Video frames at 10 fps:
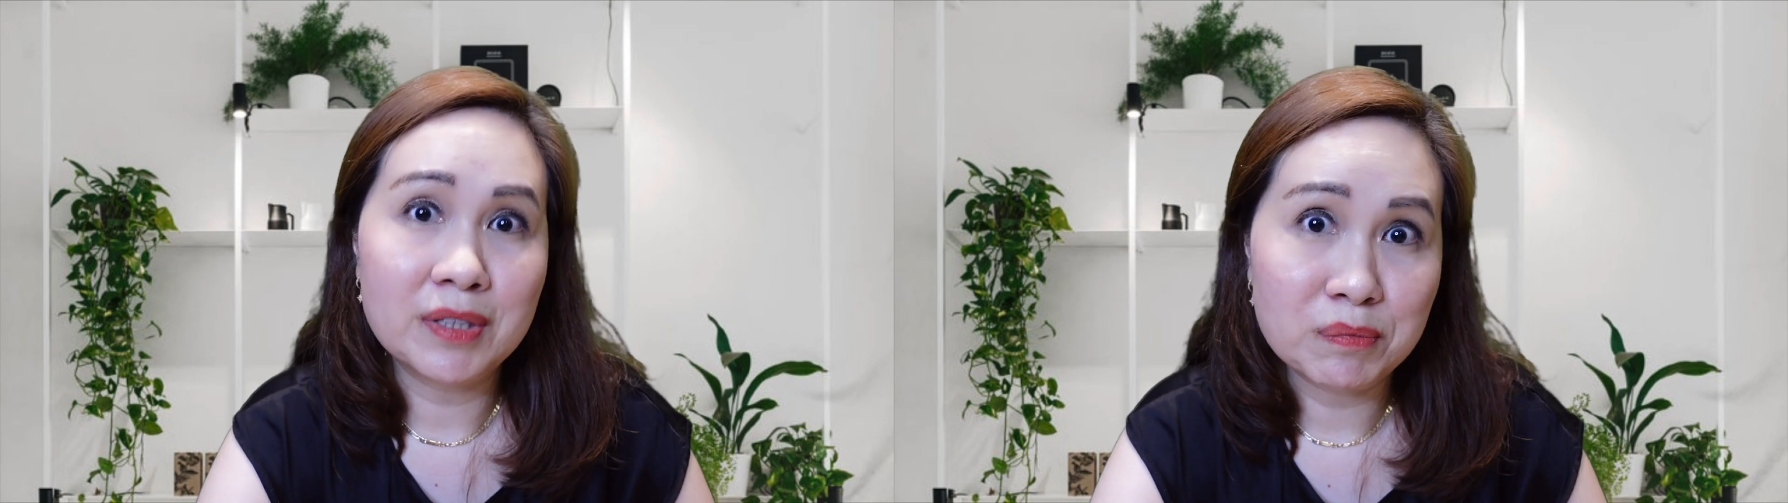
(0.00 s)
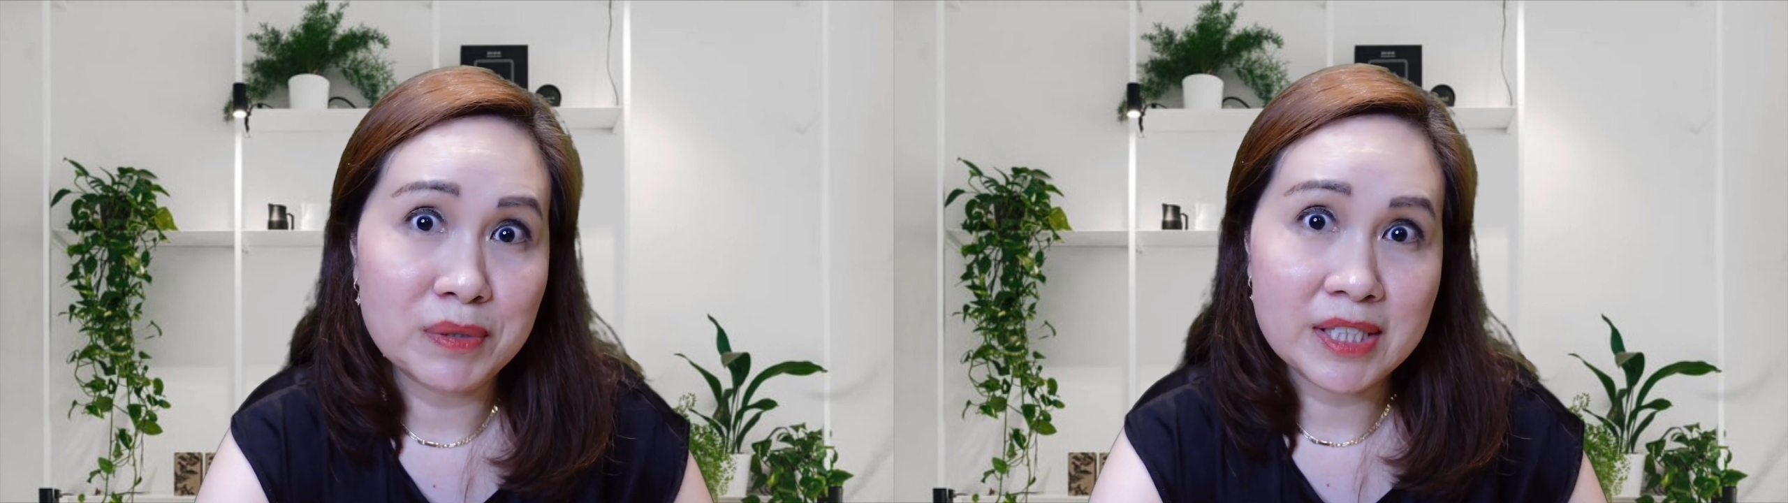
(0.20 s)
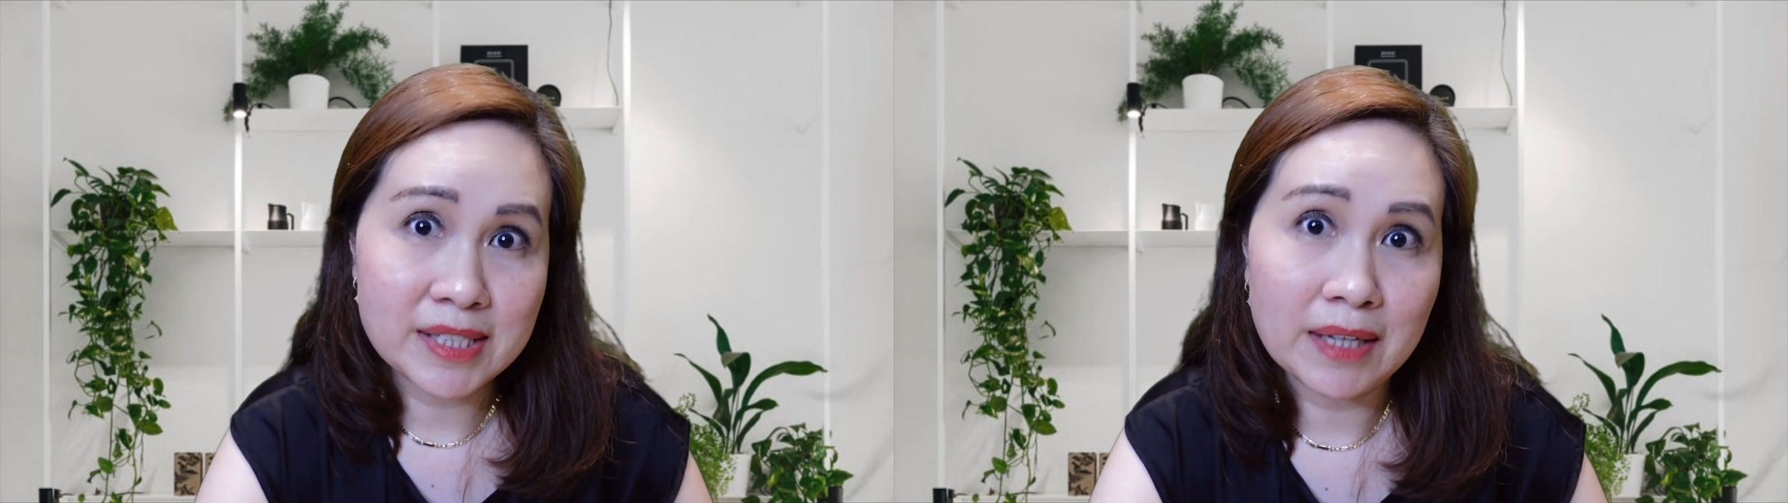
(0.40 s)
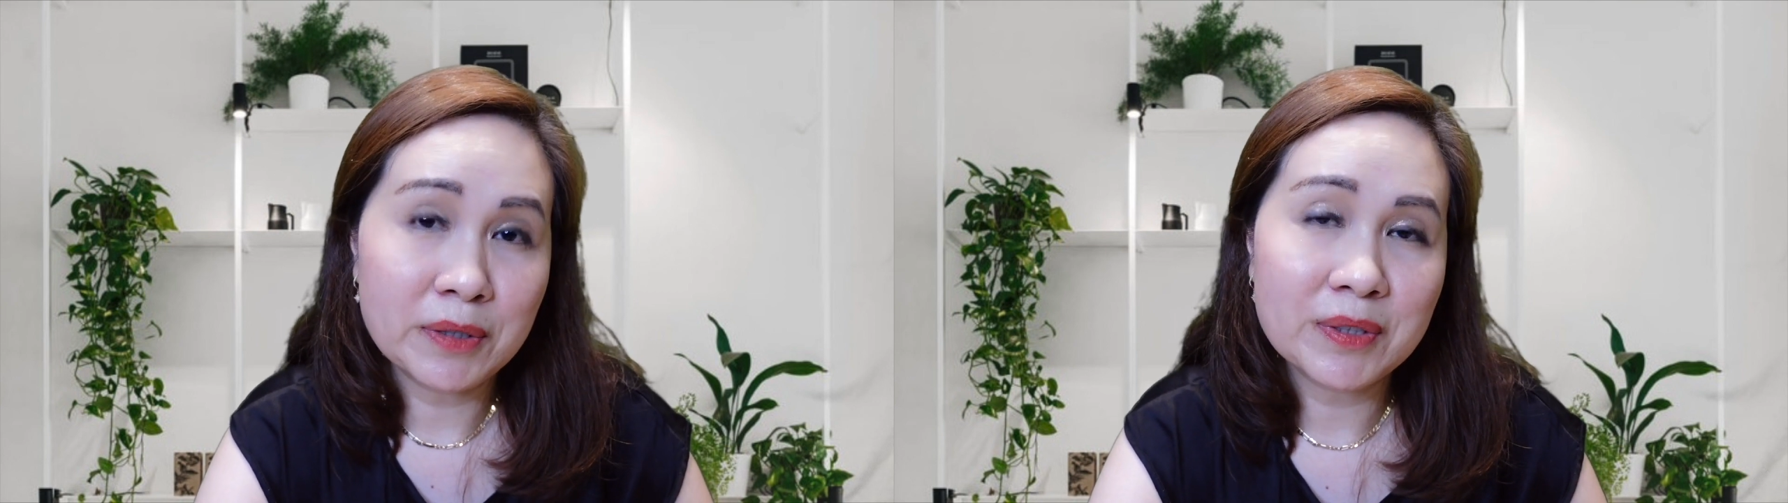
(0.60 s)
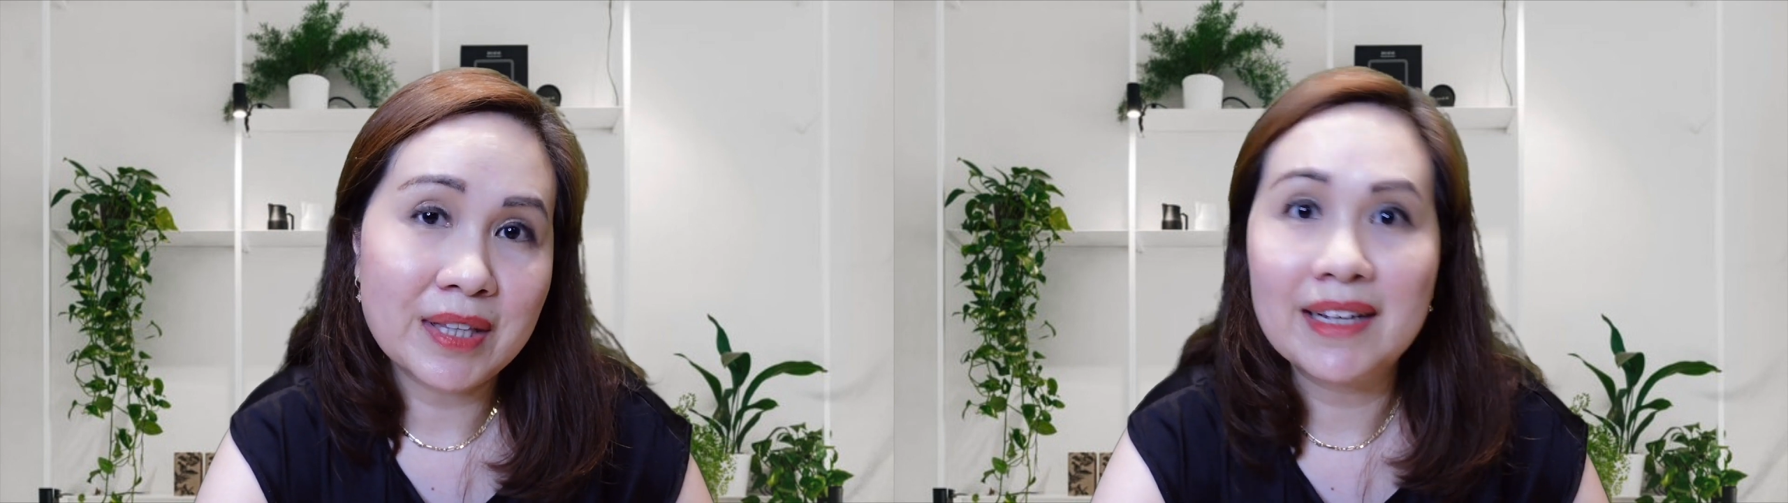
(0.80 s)
the
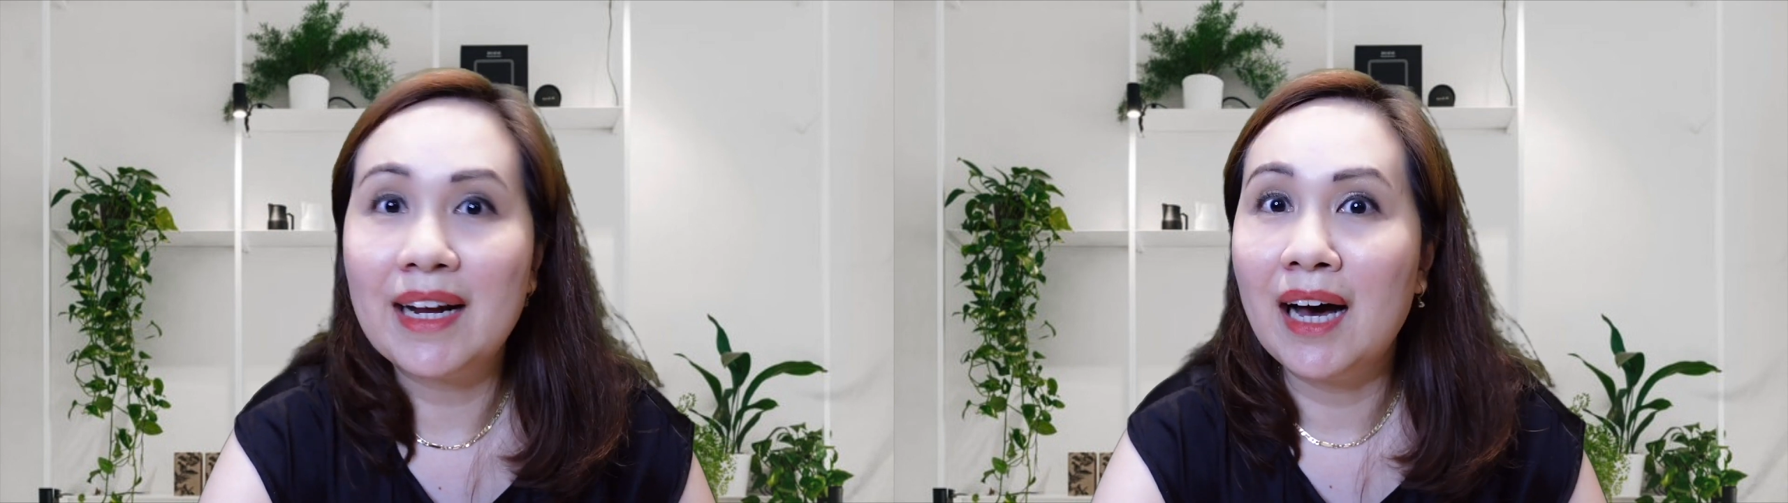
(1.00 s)
reseller that